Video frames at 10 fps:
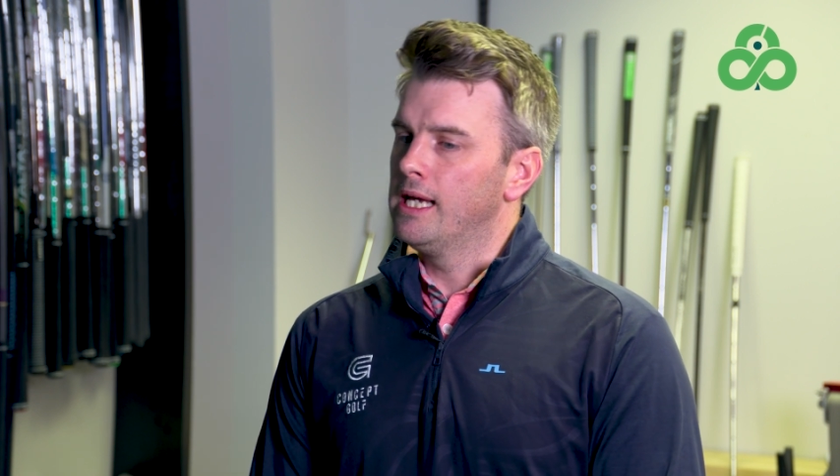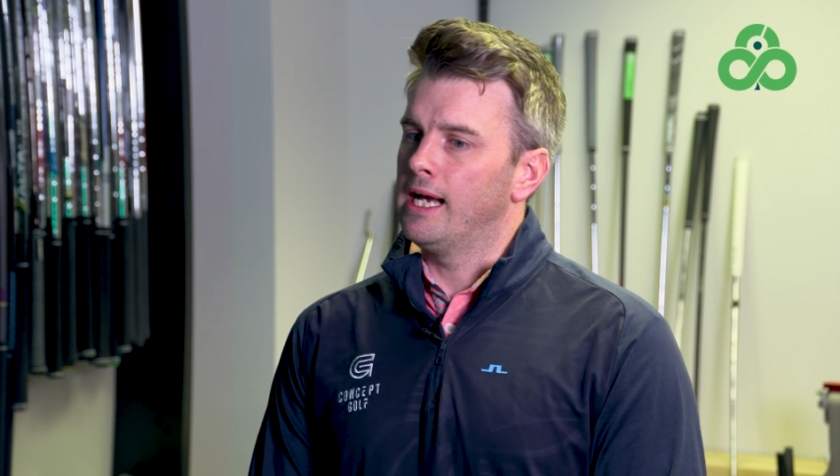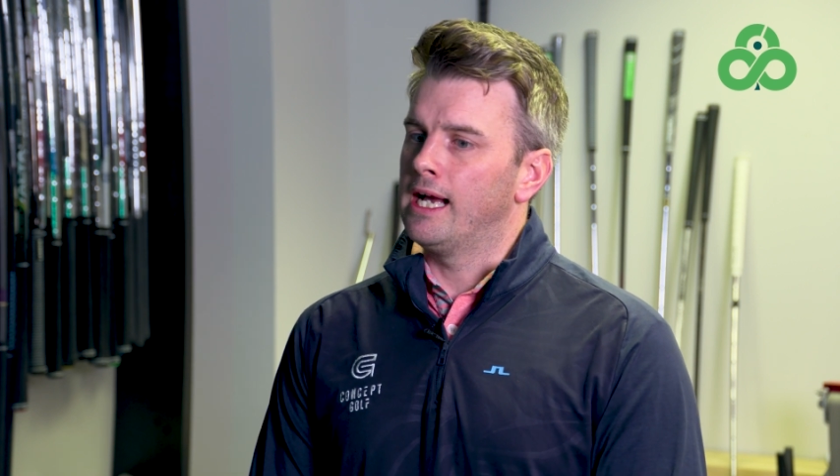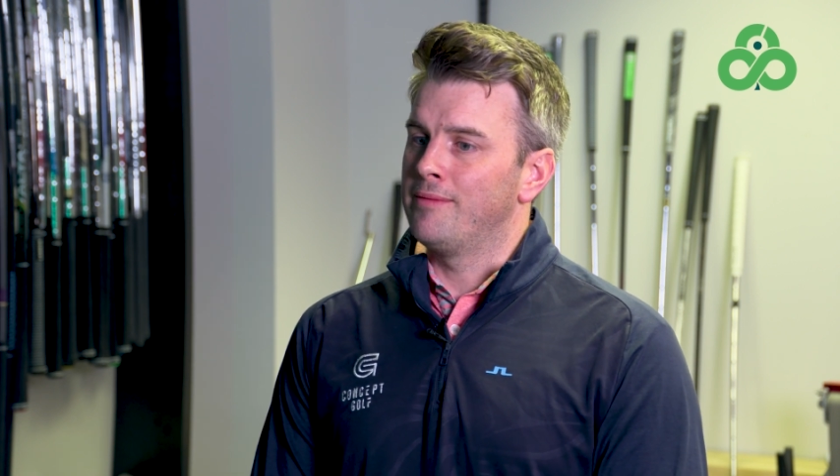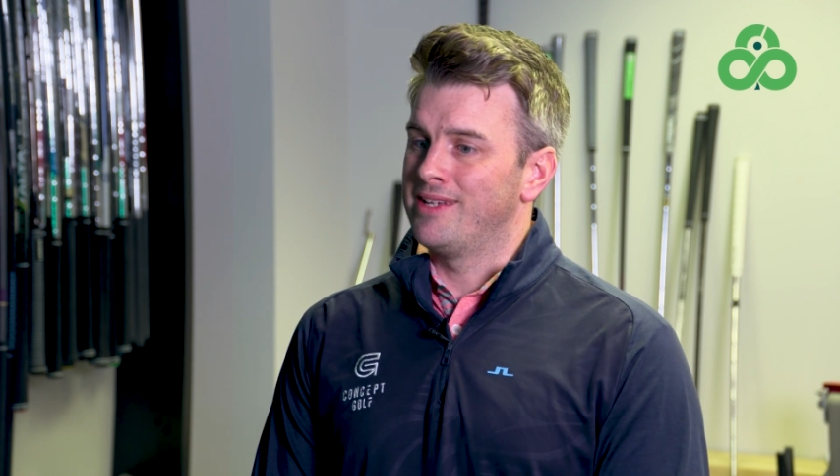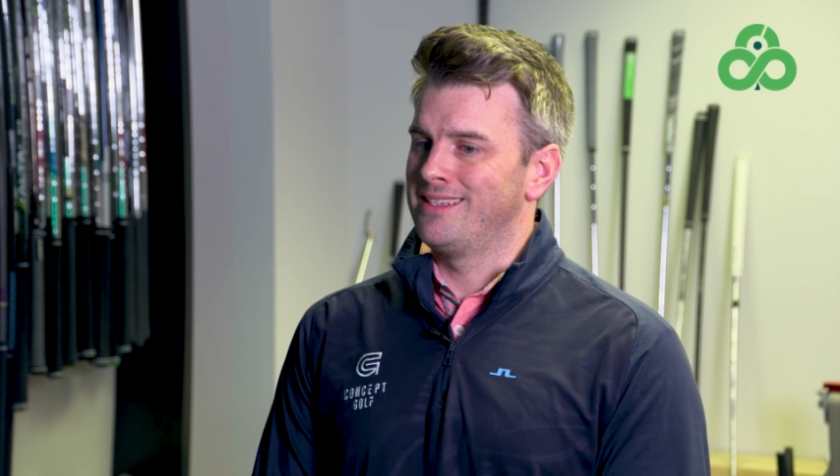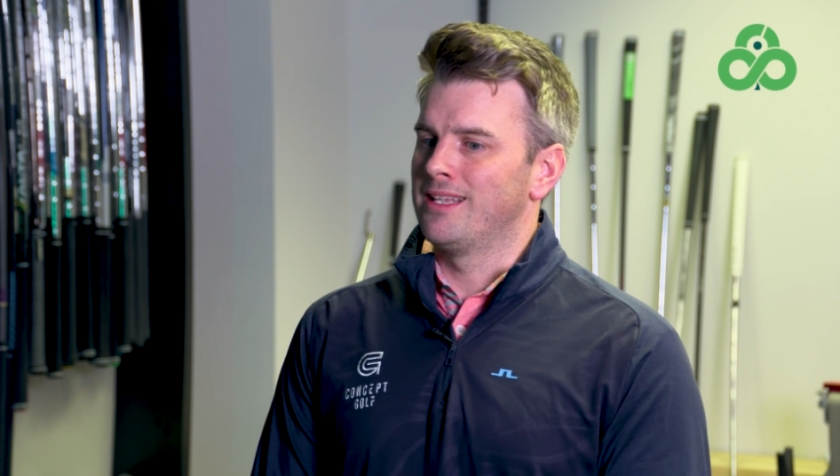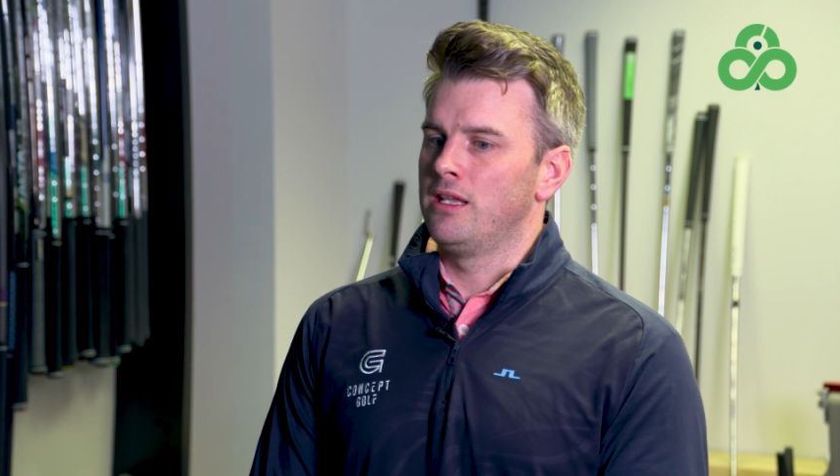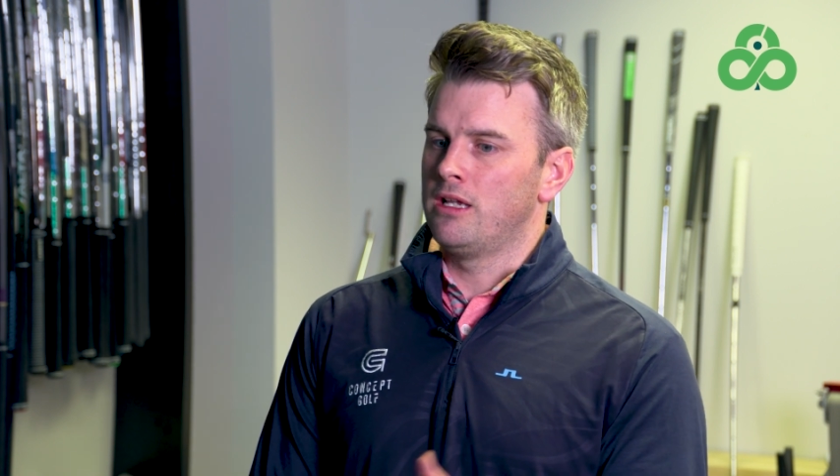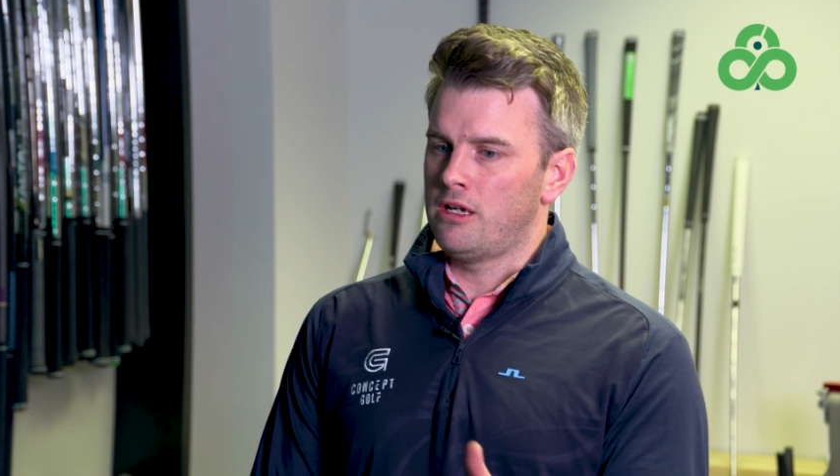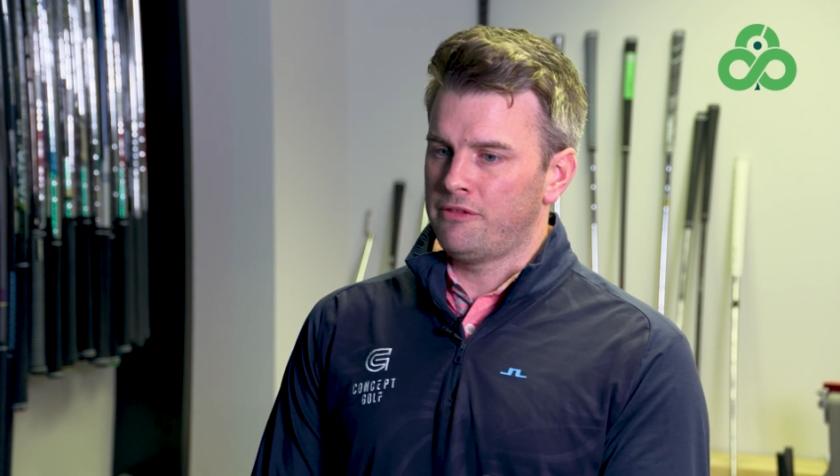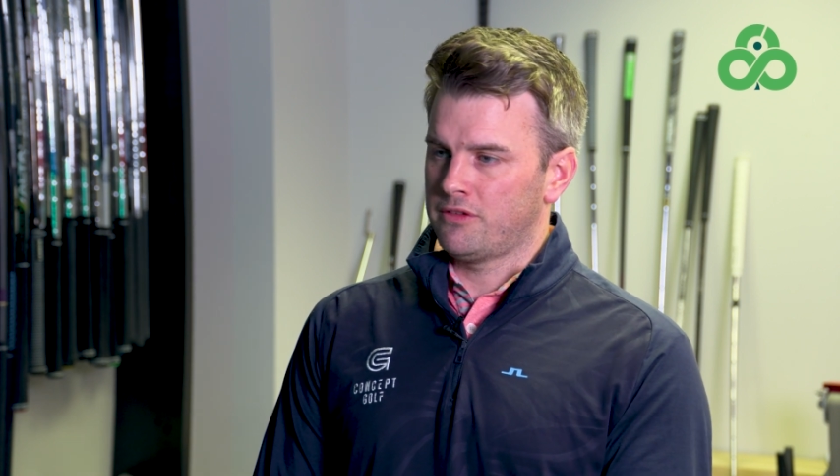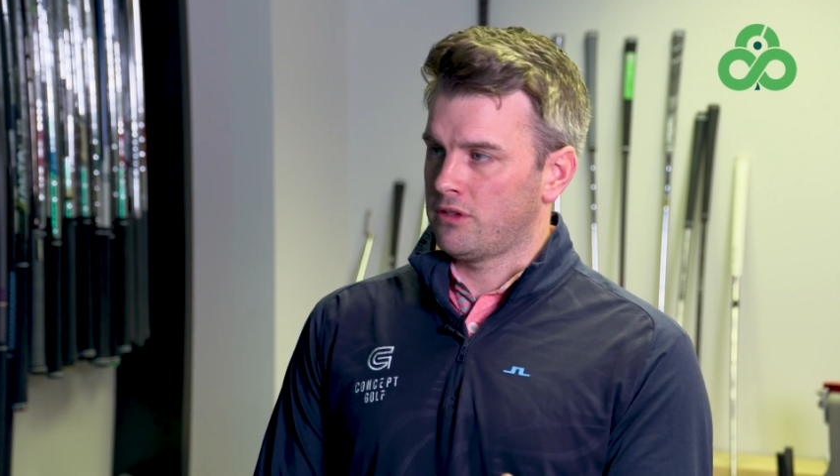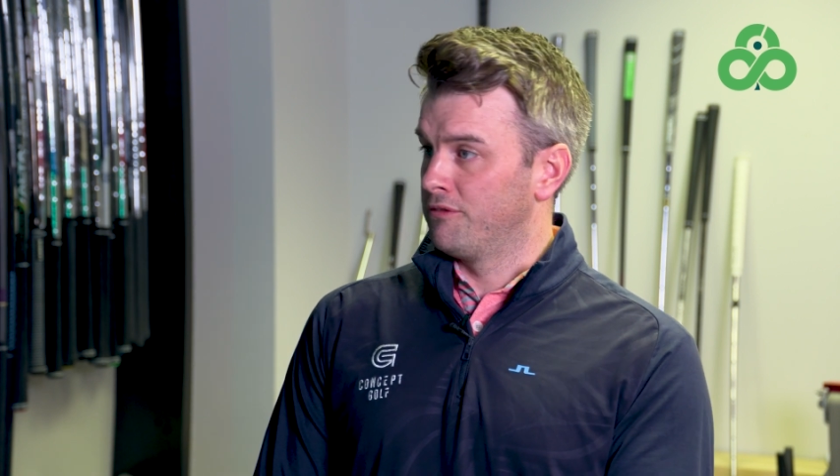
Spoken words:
And then the loft